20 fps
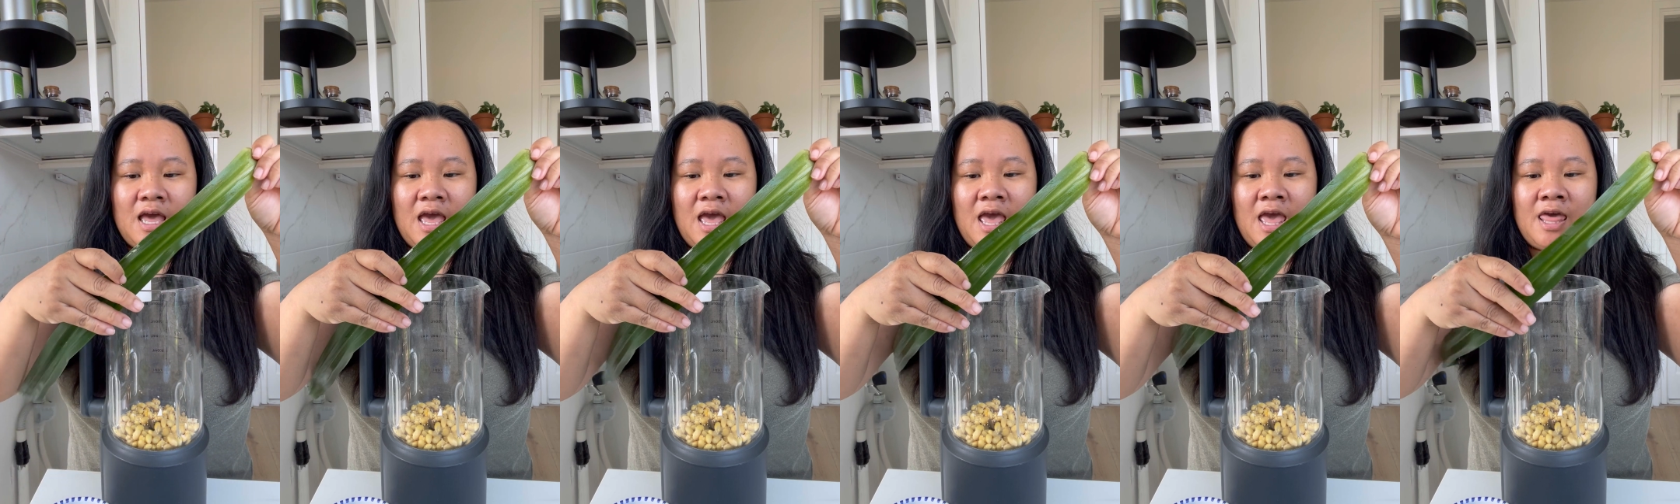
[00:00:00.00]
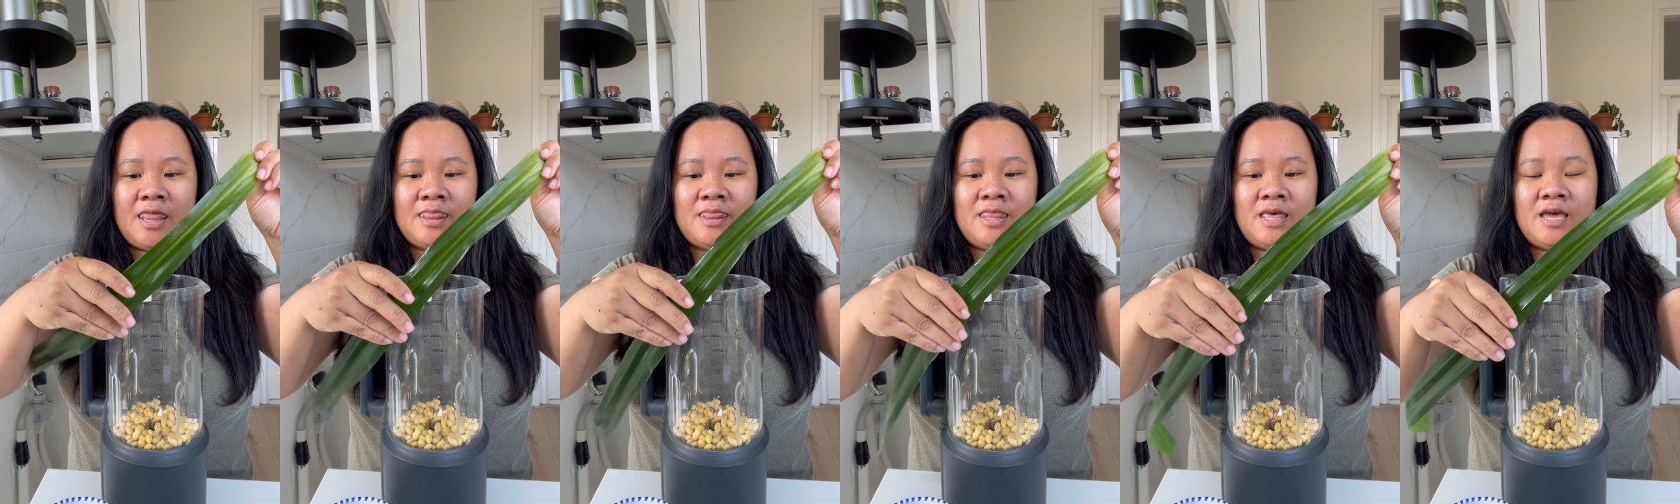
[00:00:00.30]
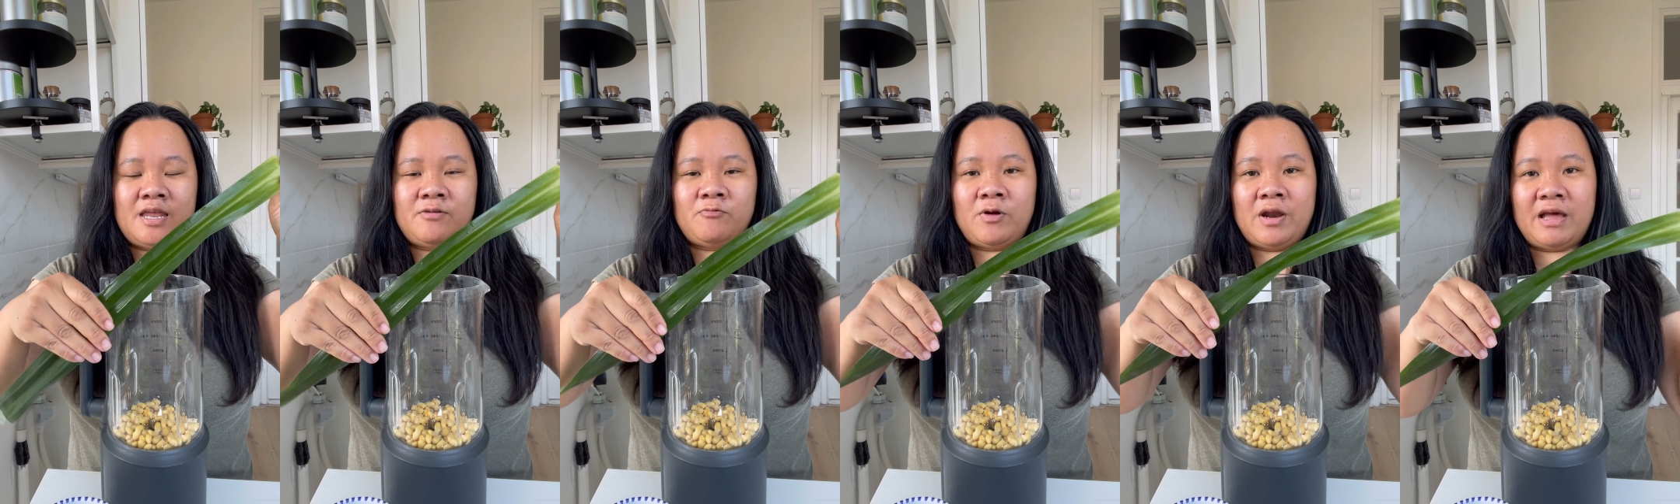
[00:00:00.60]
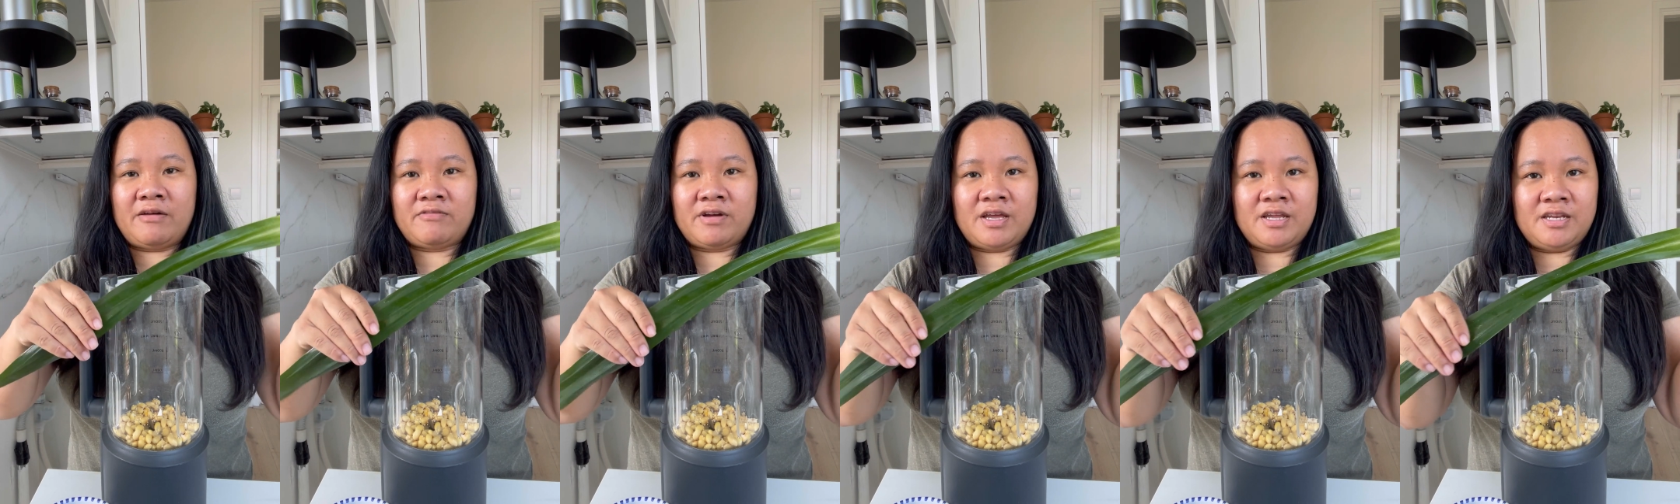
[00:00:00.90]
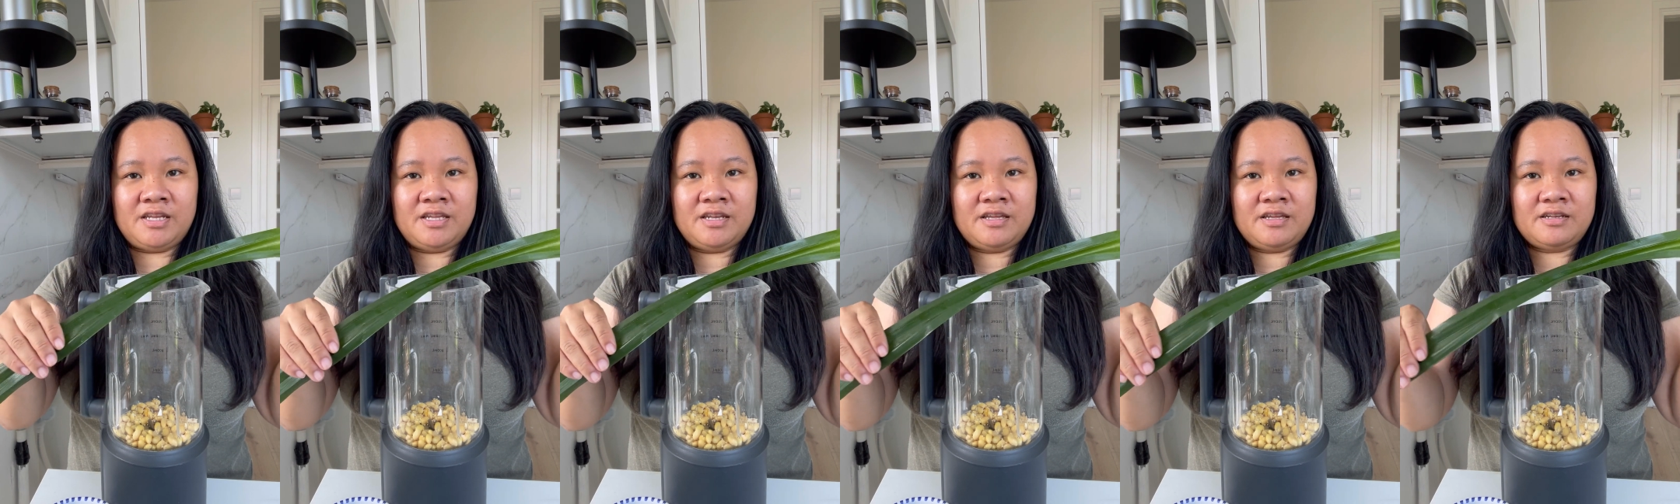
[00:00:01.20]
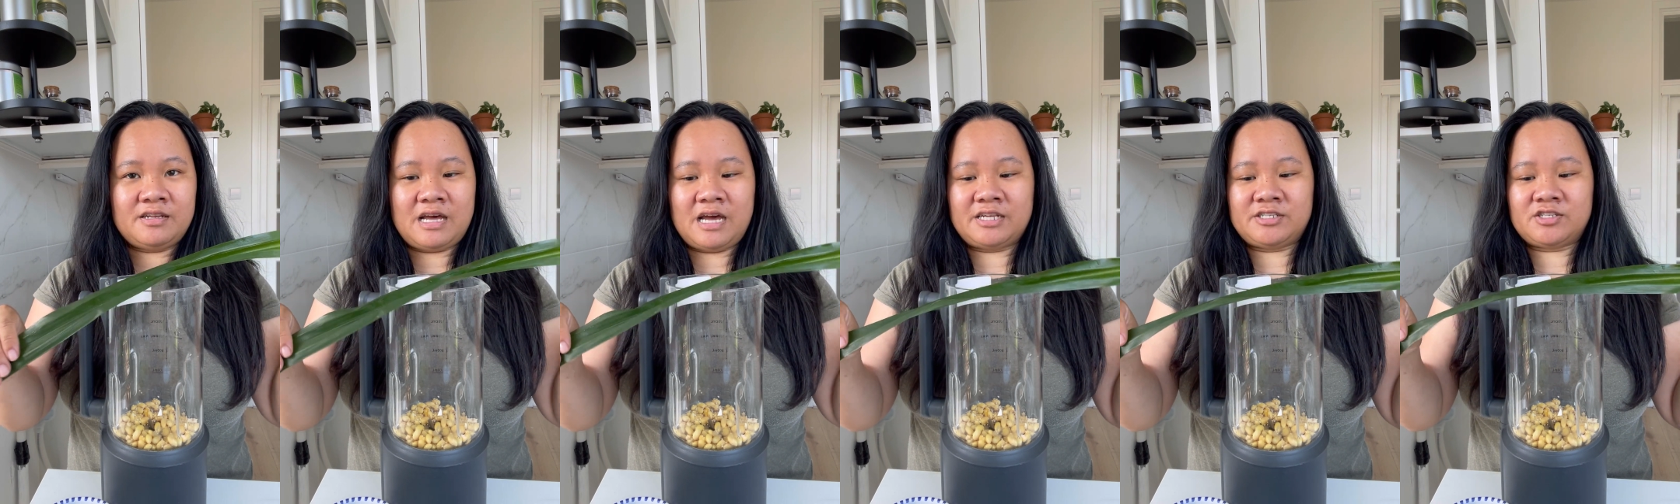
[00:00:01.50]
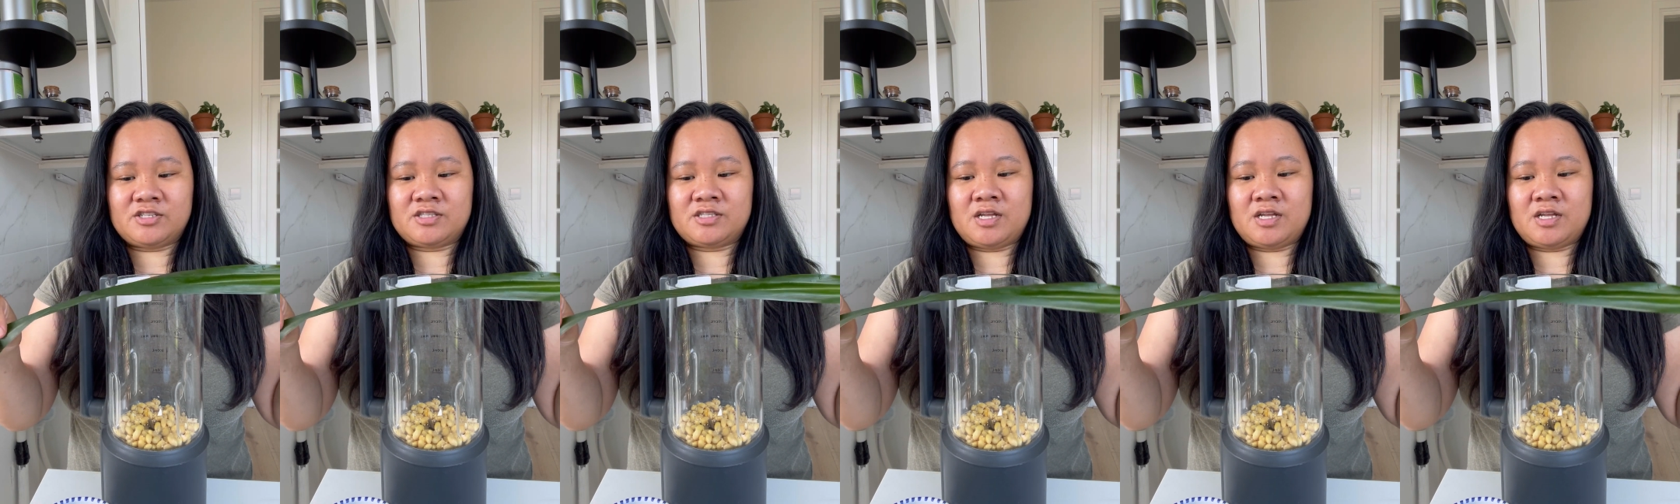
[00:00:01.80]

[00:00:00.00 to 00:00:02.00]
And then whenever I need it, I just